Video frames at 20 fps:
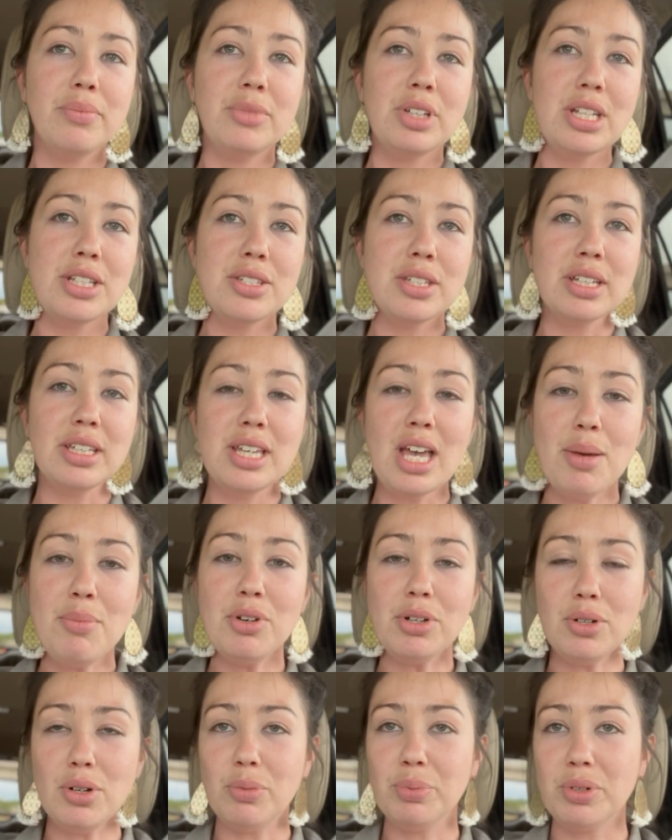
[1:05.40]
it's a
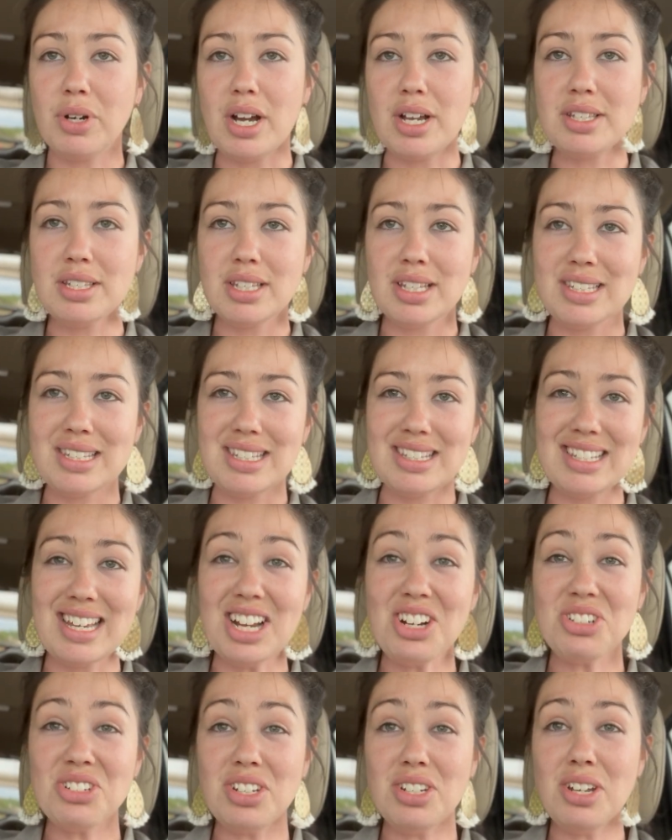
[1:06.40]
chemical process. It's
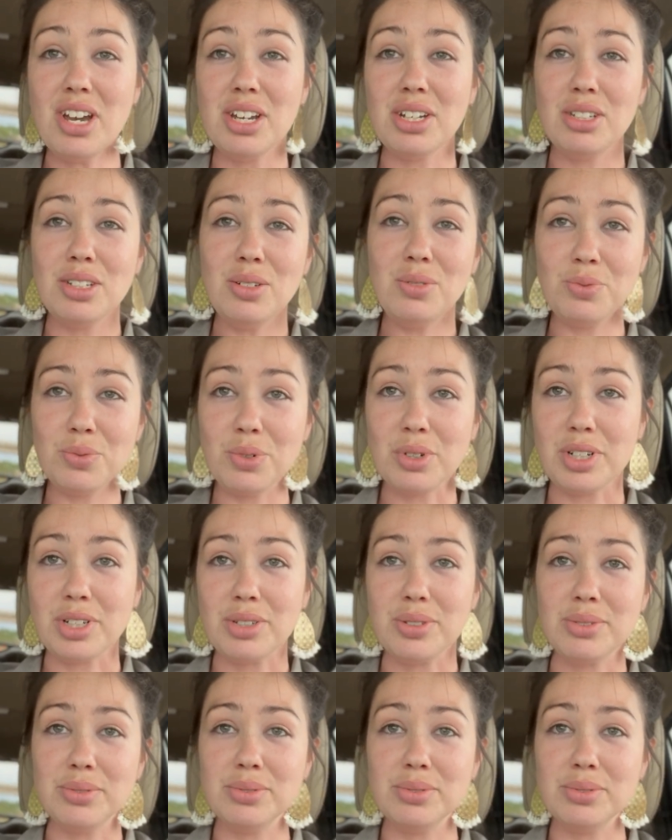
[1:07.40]
actually not good for you.